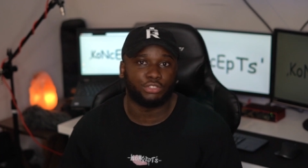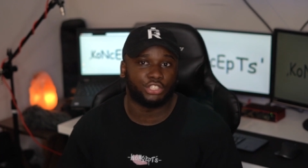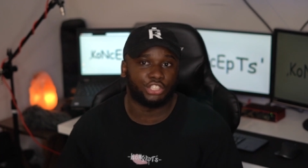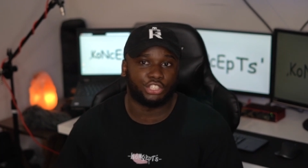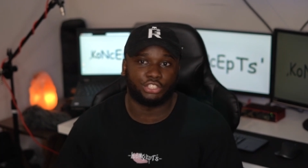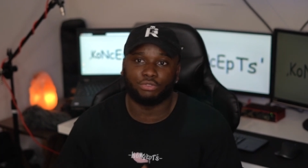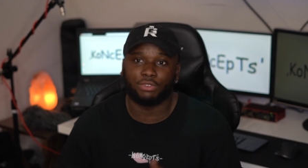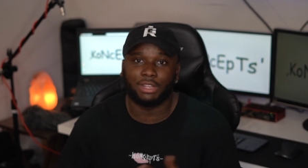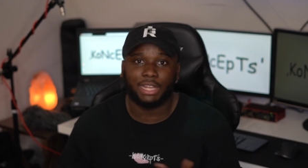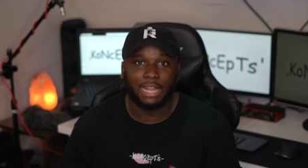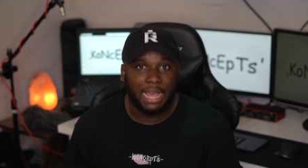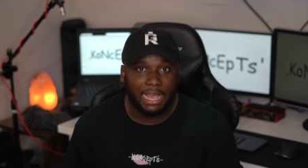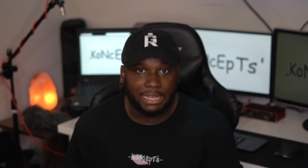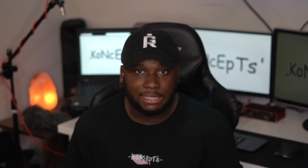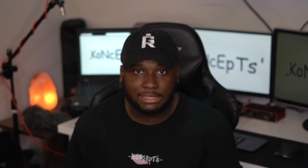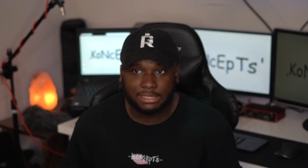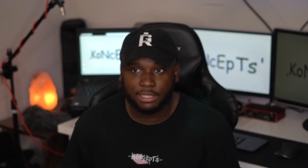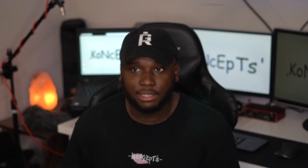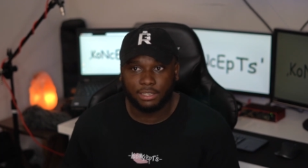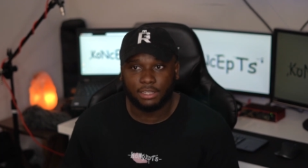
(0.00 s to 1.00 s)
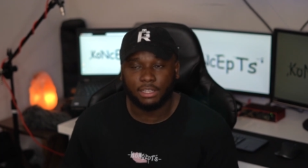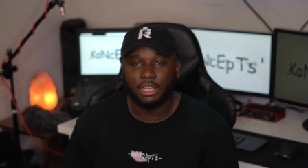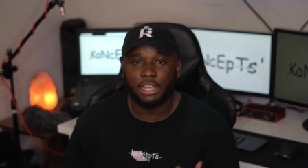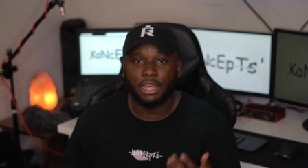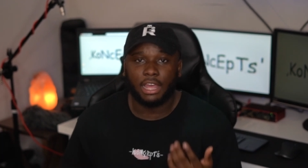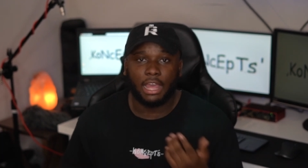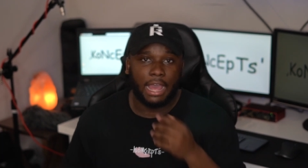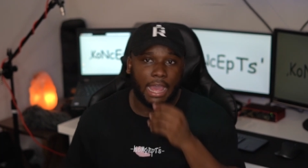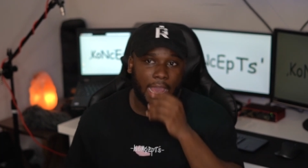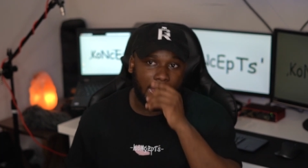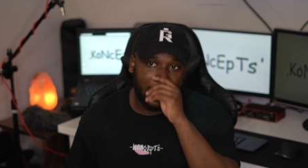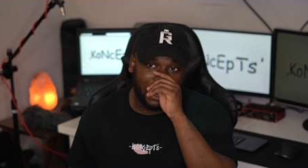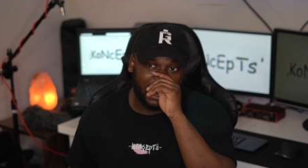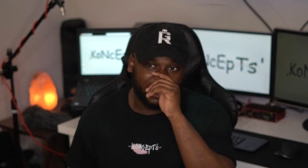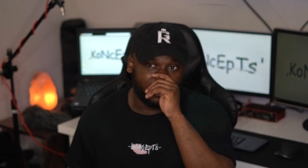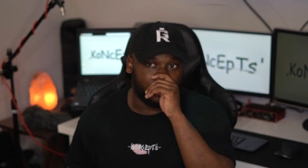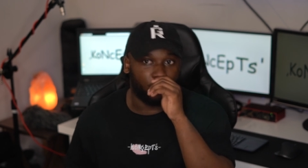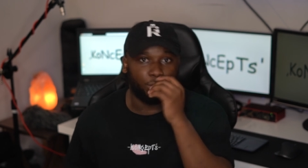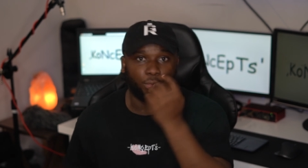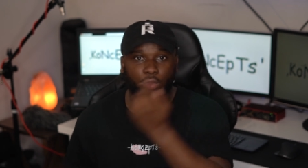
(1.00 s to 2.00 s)
just relaxing, and I
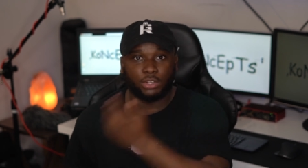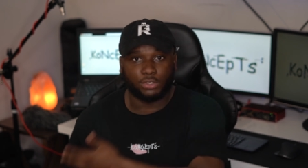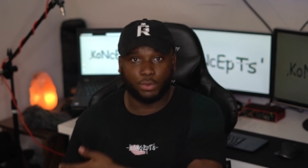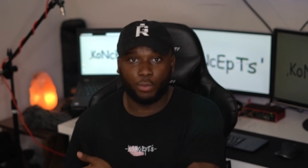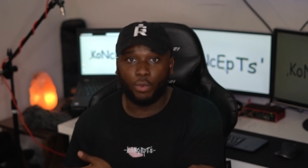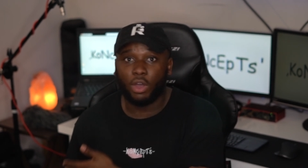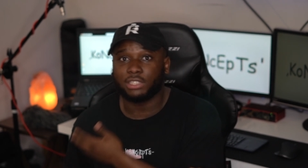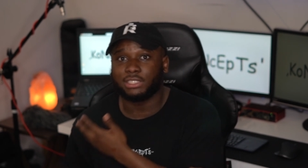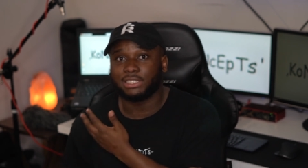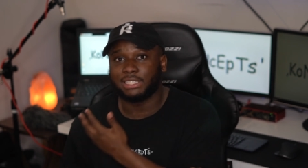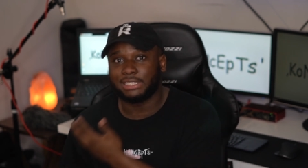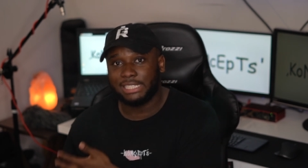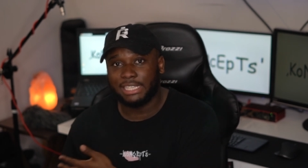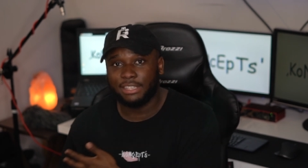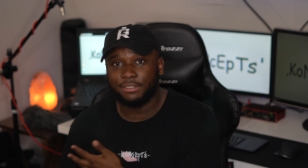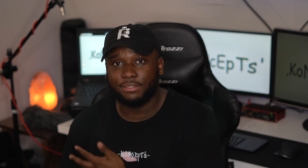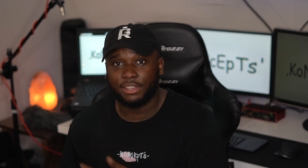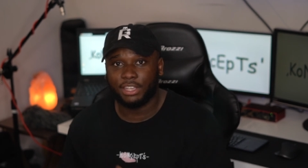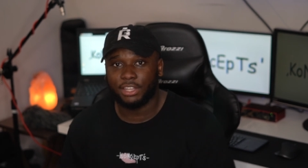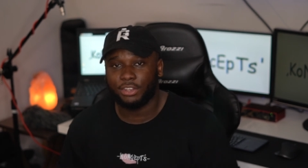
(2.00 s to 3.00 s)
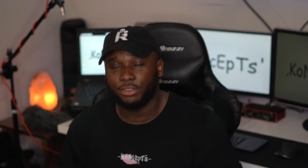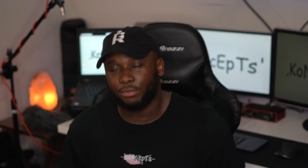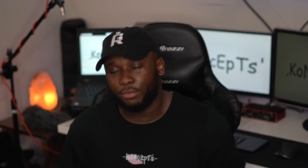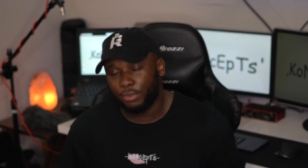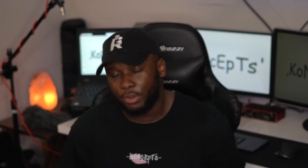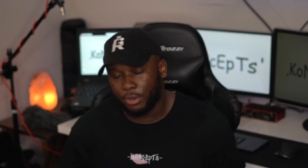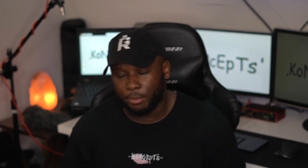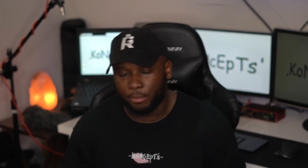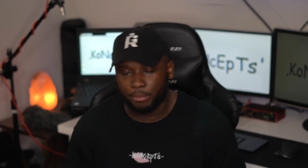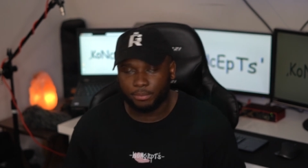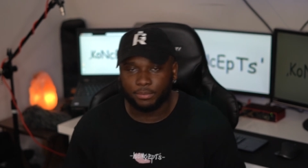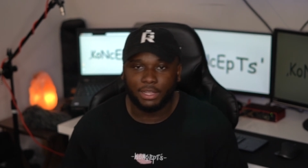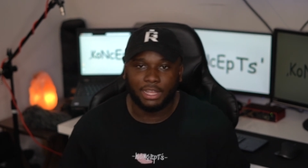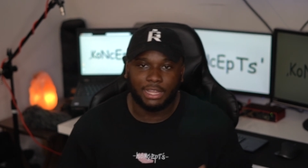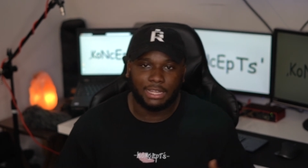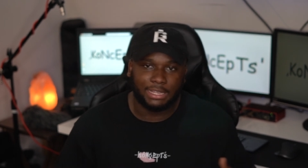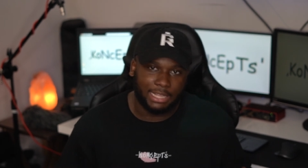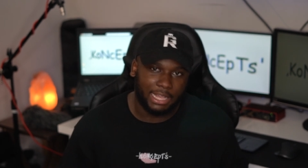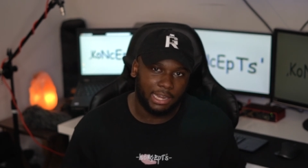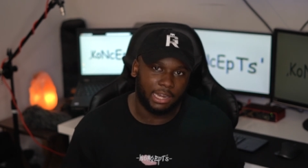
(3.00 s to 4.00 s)
don't want to watch the TV in the room,
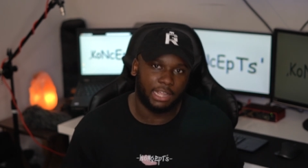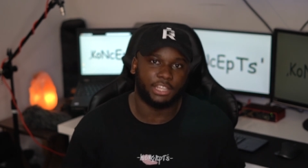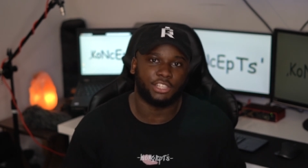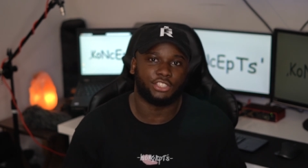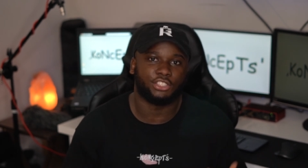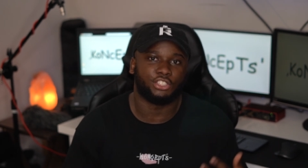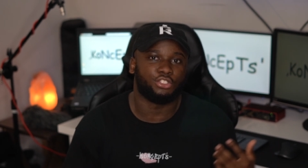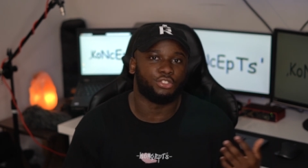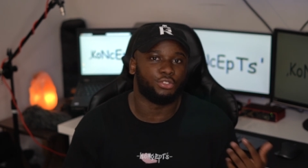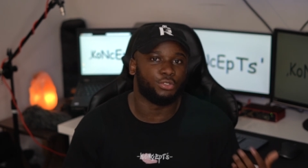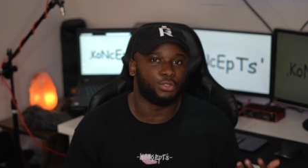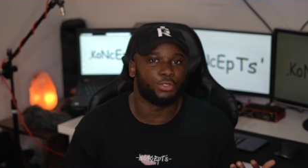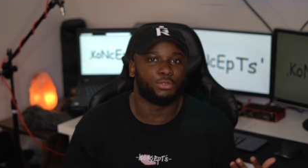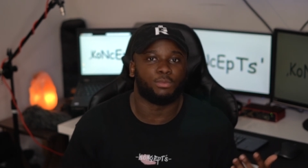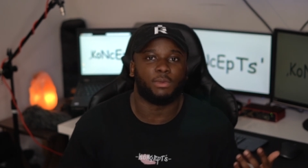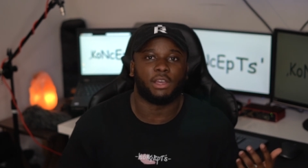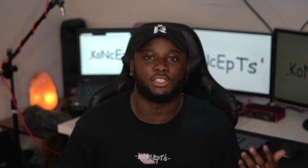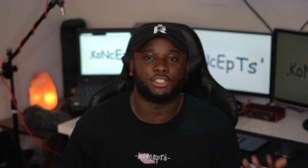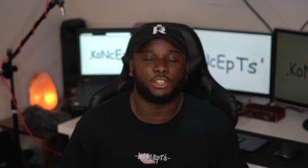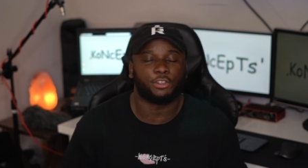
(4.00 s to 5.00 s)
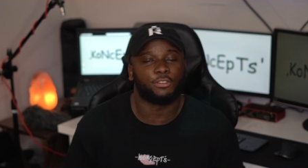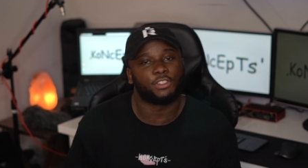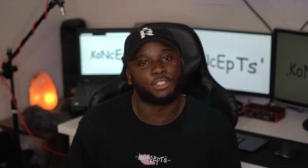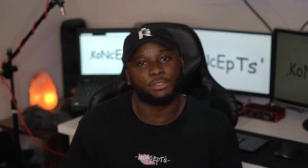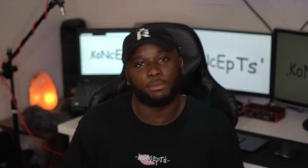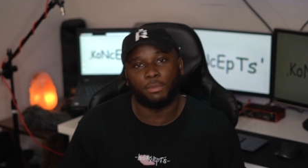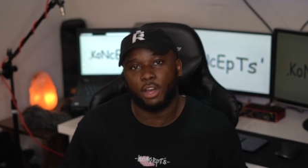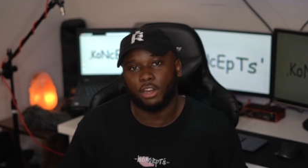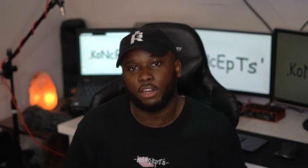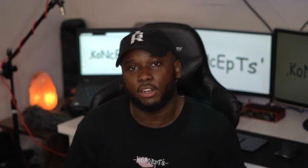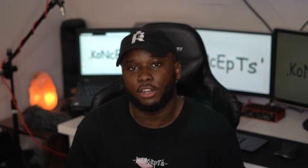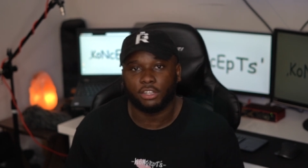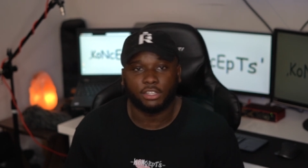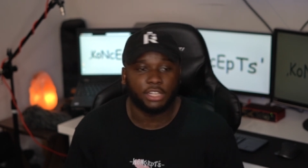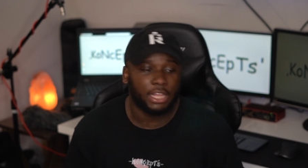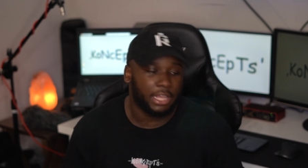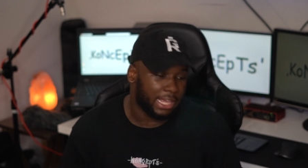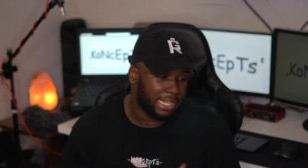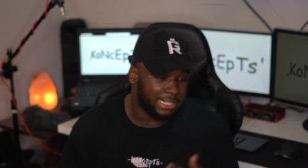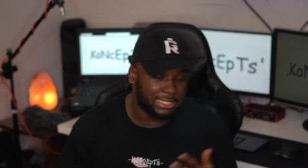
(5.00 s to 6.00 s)
then I can just use my Surface monitor.
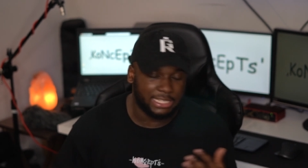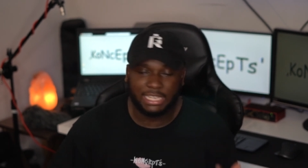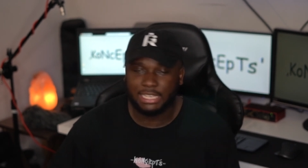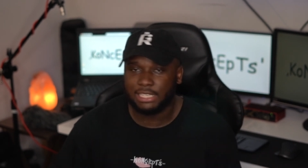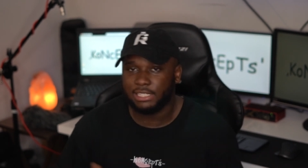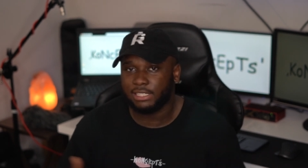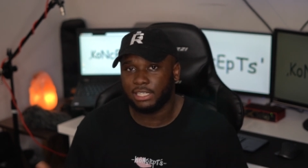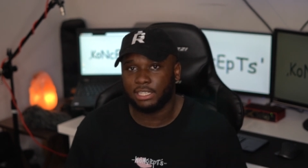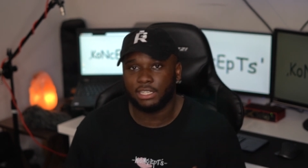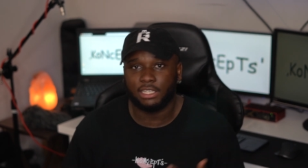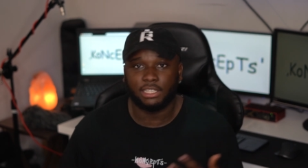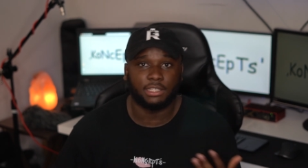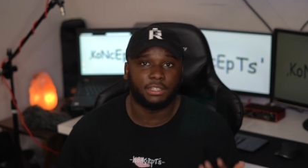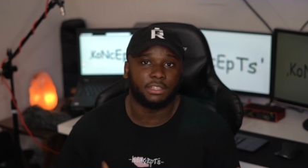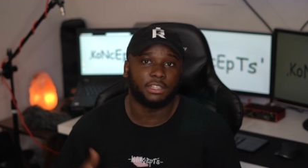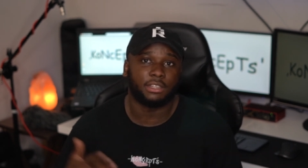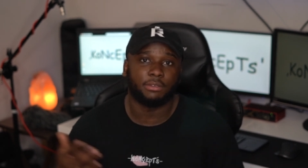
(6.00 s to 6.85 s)
It's easily